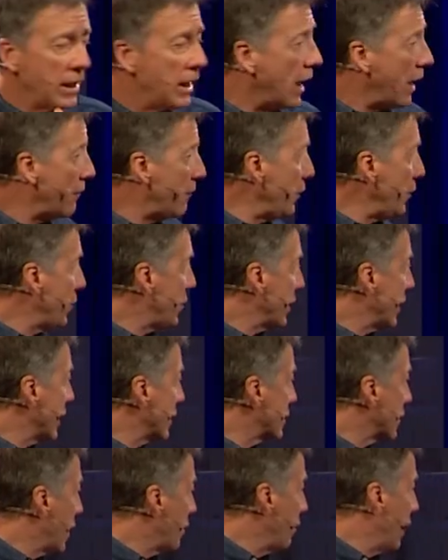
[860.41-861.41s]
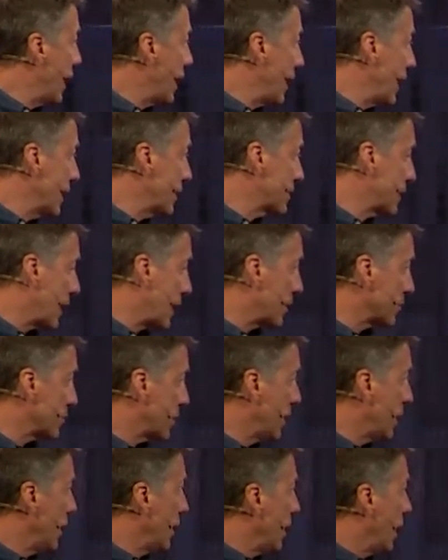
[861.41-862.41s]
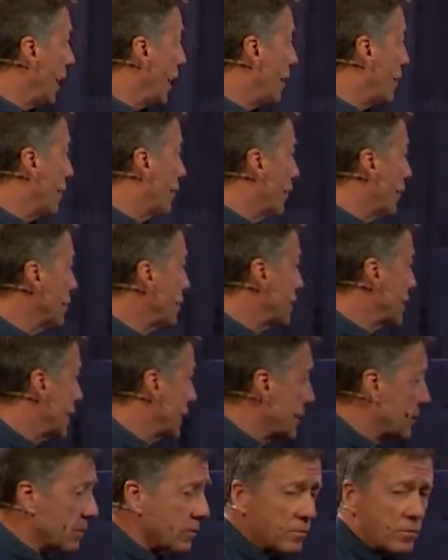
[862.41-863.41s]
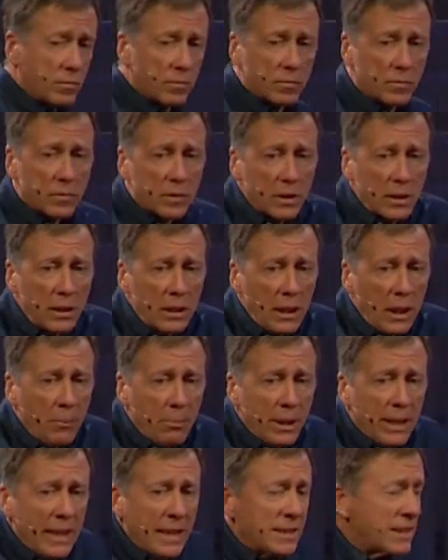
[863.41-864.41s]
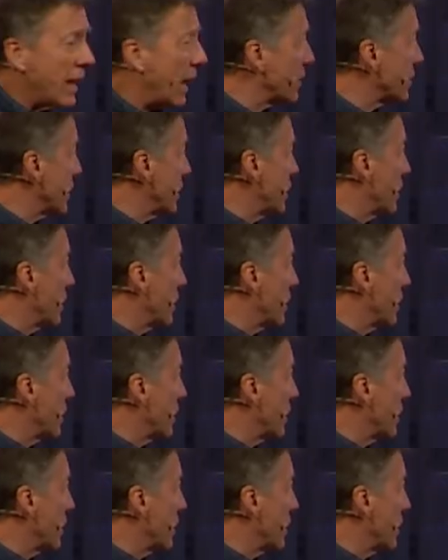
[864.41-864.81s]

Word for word: A few things about exiles. Uh, the first thing about exiles is